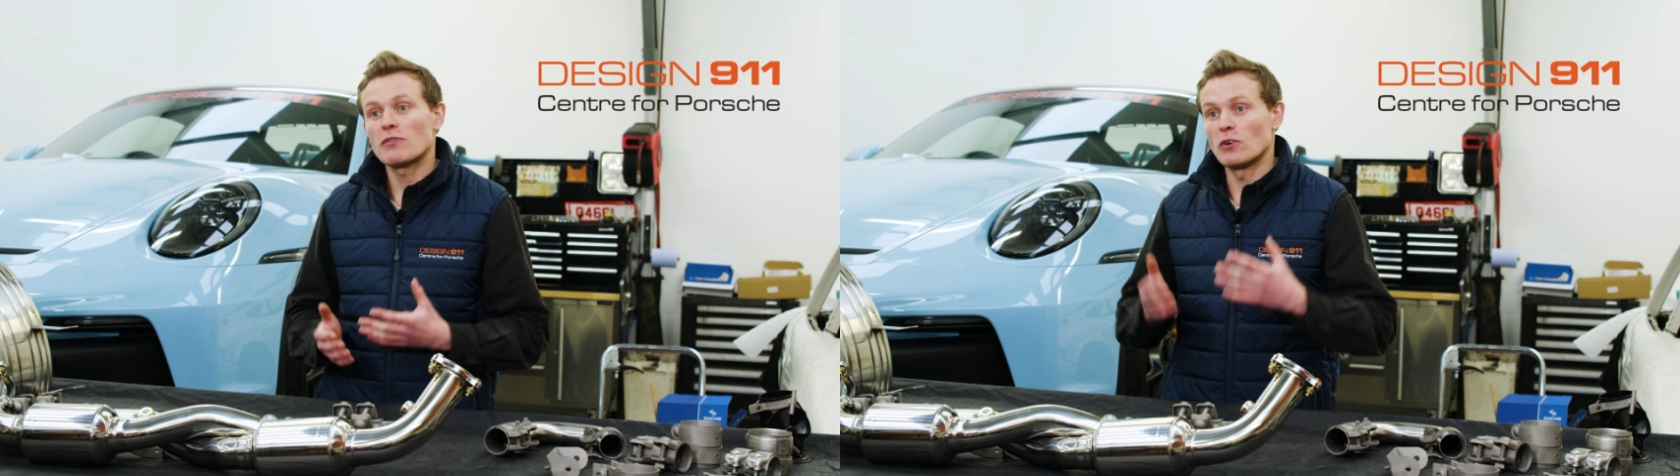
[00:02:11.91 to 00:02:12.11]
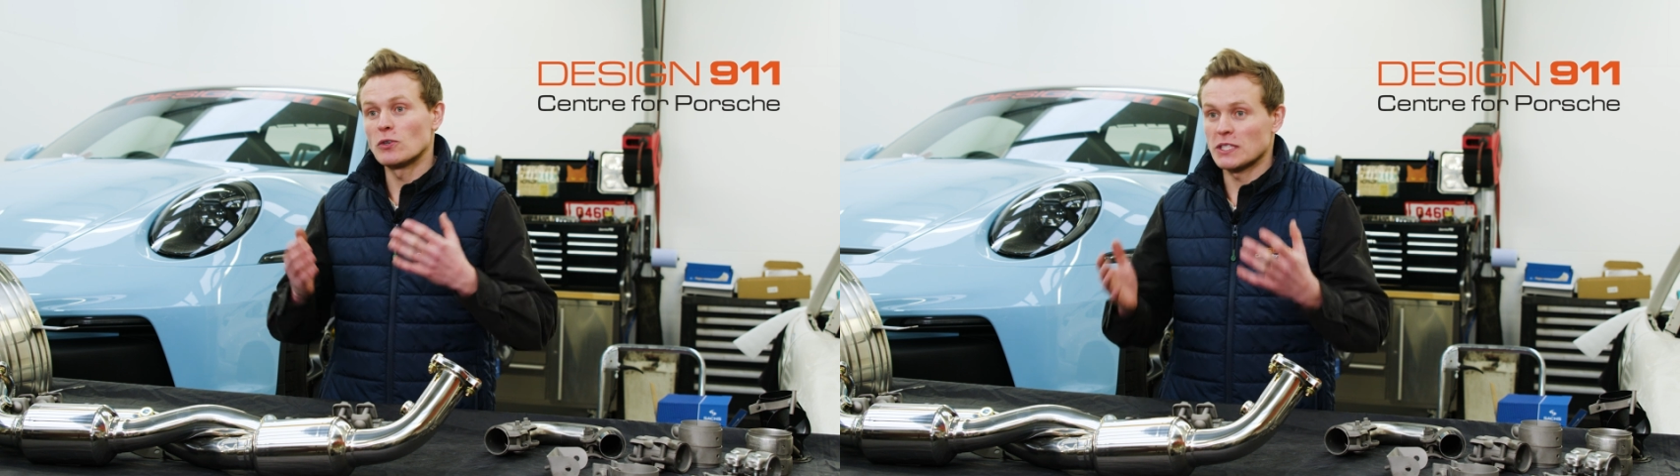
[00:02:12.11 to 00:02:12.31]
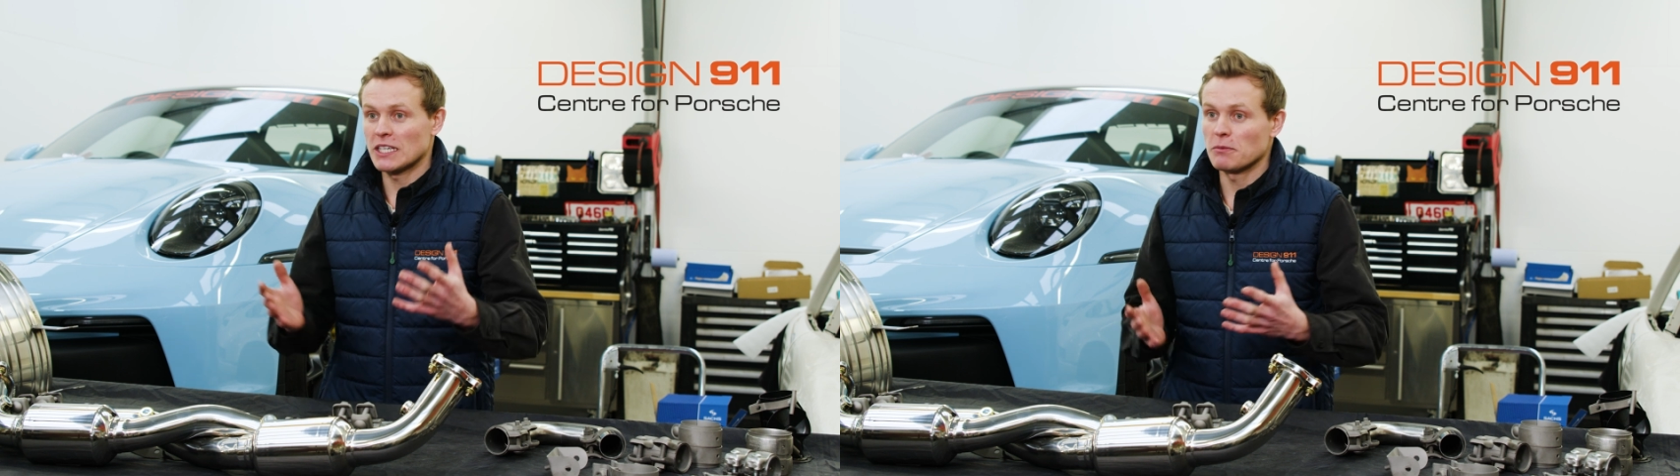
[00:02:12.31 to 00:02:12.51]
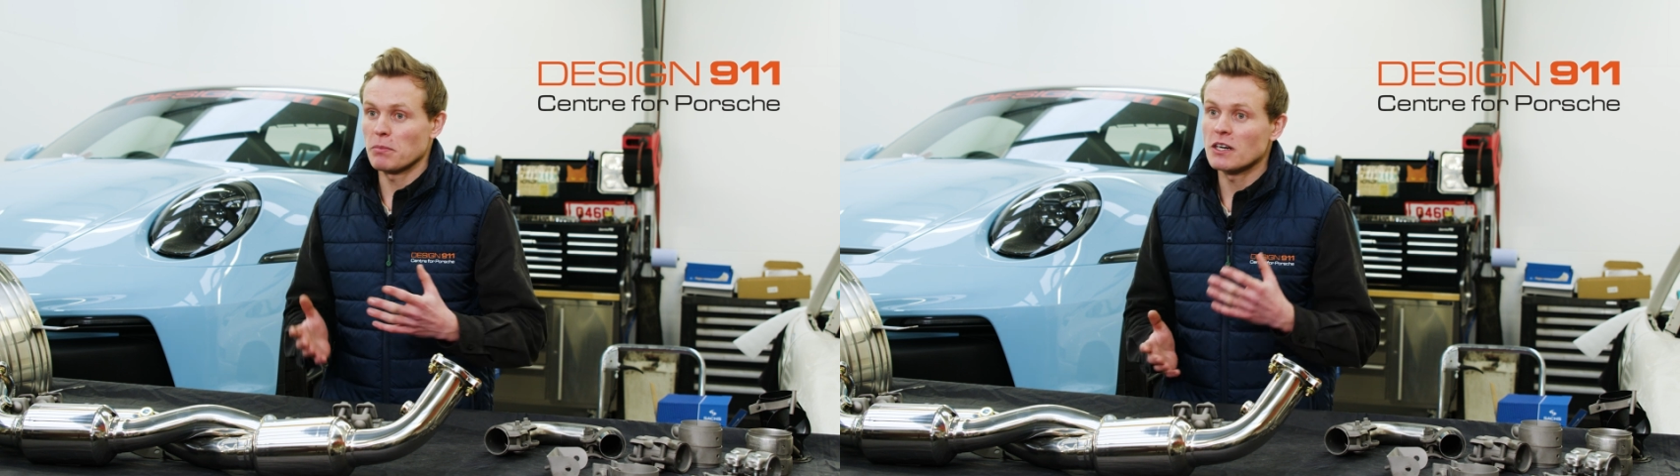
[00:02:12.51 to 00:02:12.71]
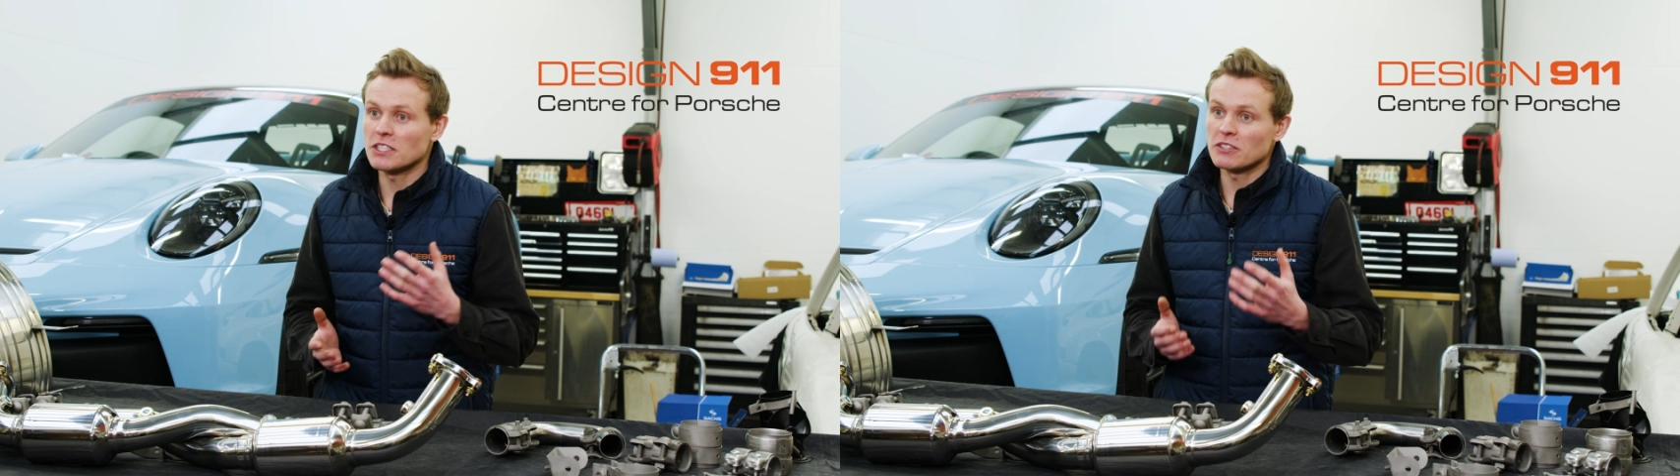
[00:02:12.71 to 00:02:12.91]
or take
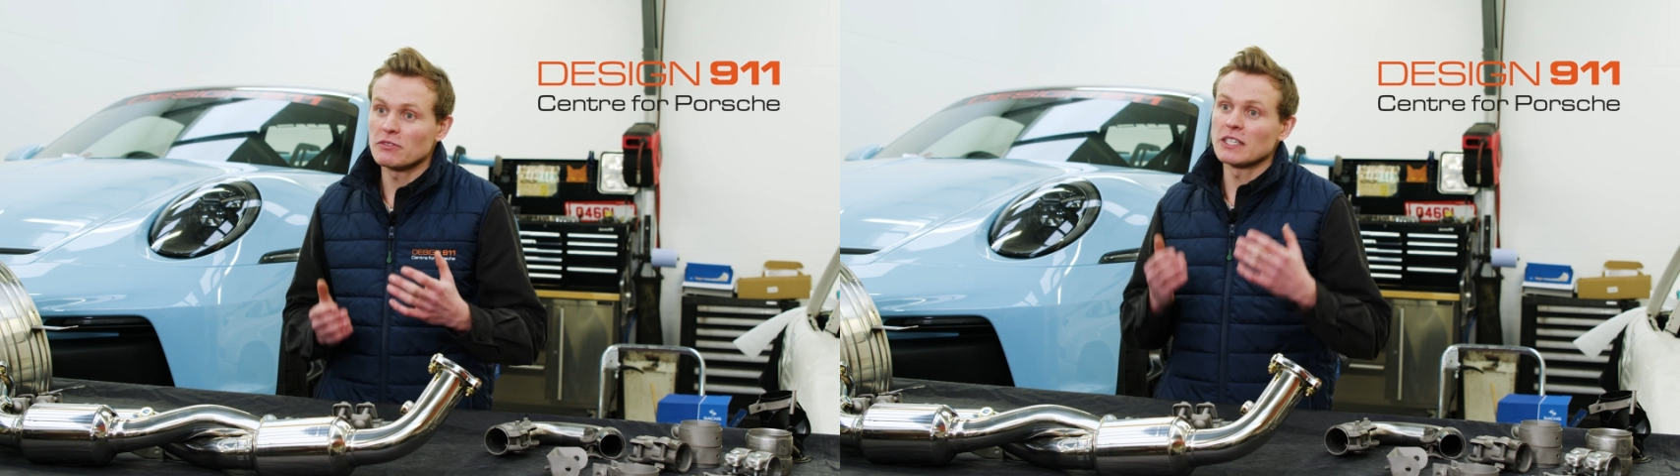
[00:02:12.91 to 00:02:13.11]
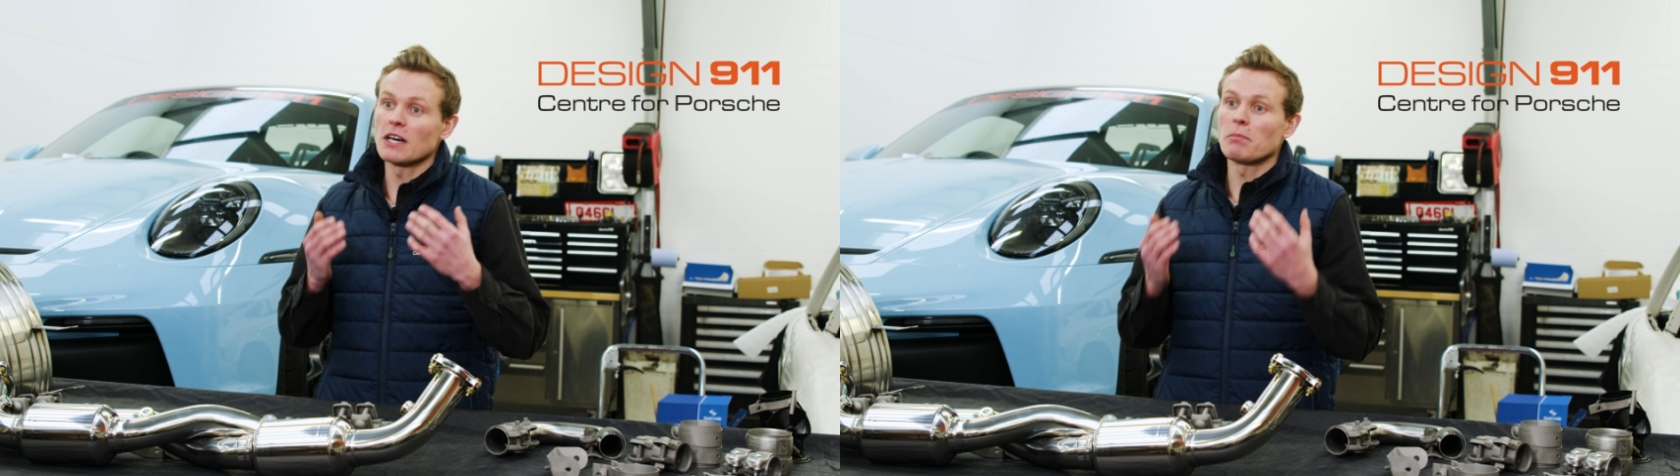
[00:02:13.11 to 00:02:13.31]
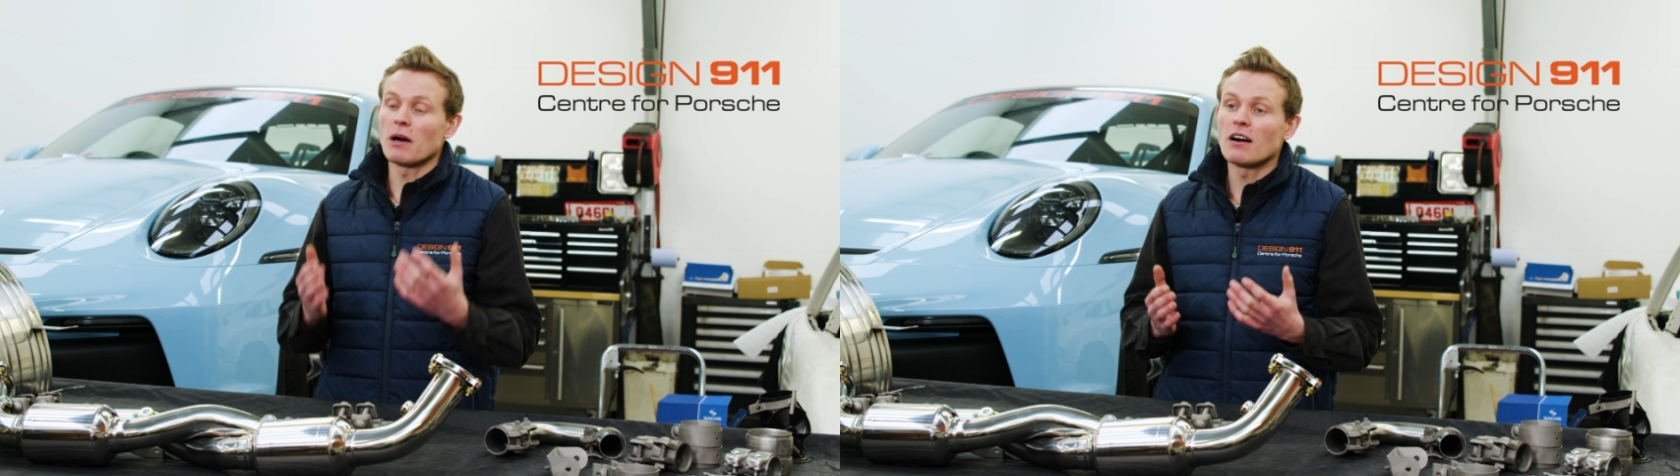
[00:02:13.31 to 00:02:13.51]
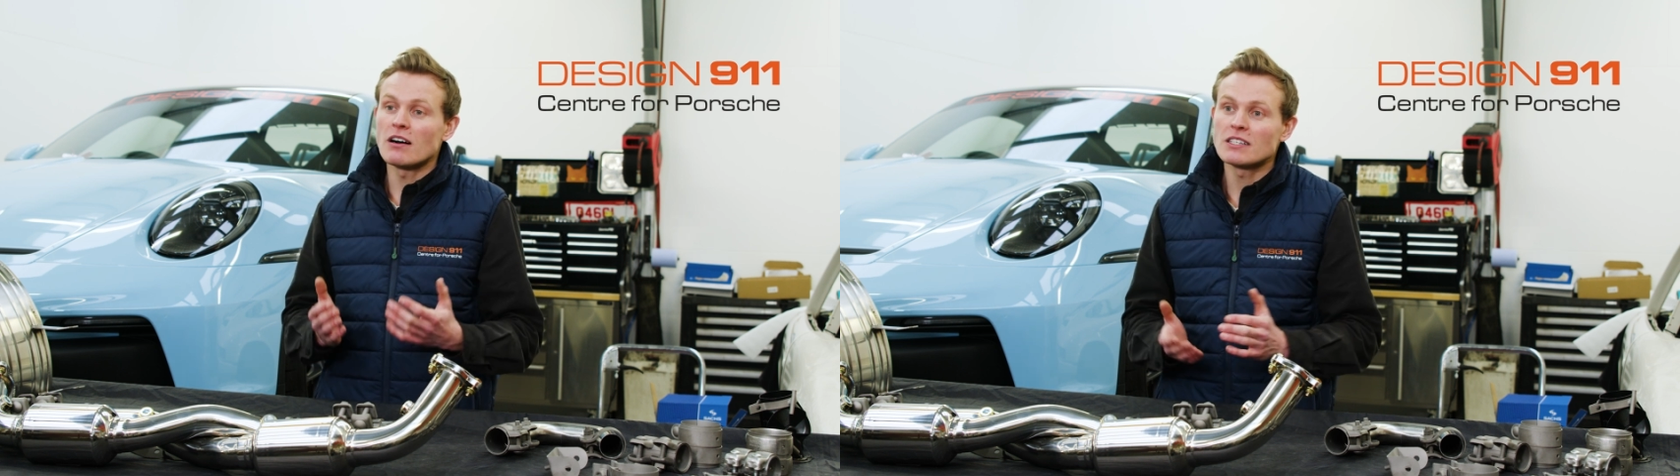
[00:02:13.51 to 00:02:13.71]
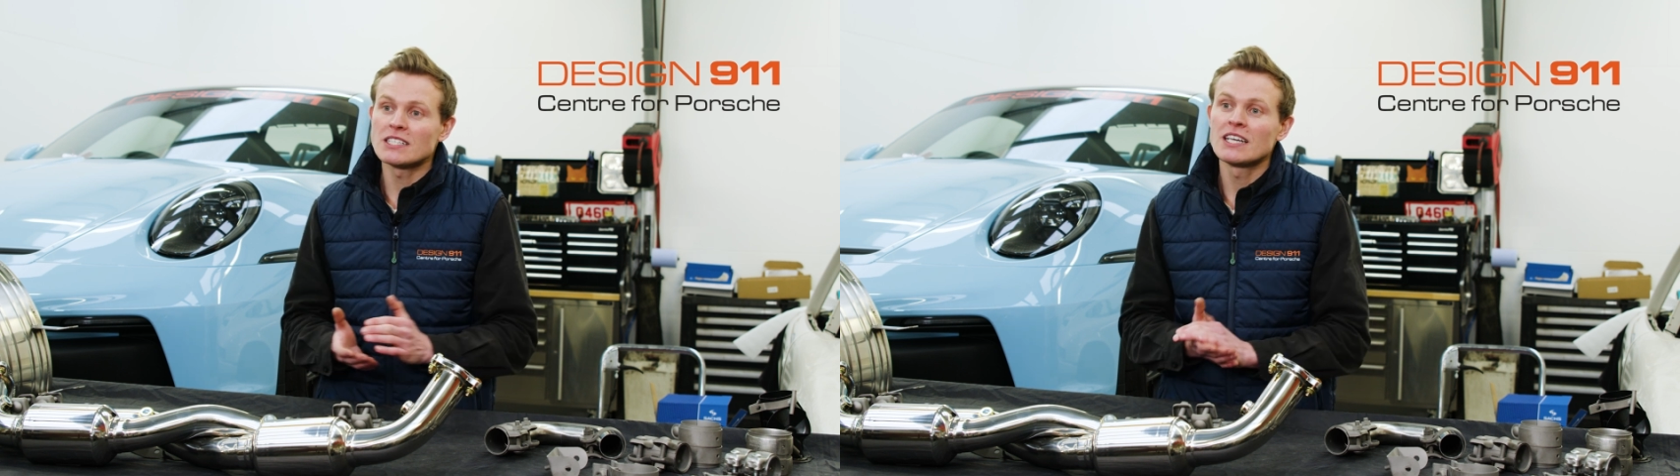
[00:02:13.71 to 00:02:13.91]
parts of it
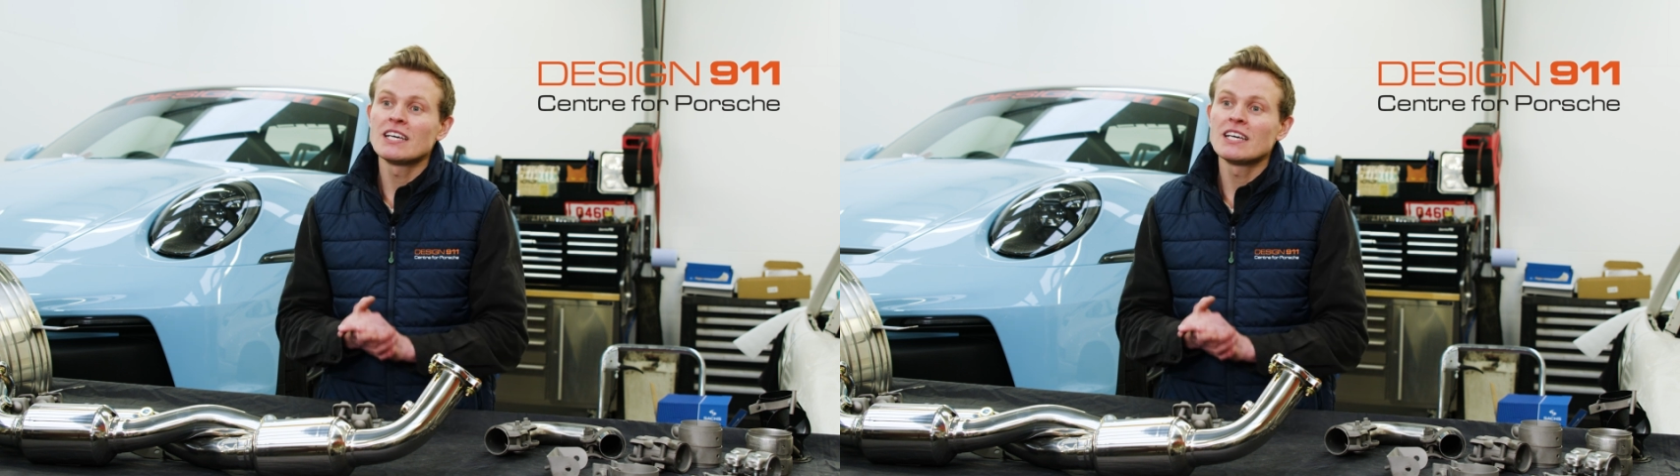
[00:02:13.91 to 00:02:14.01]
apart,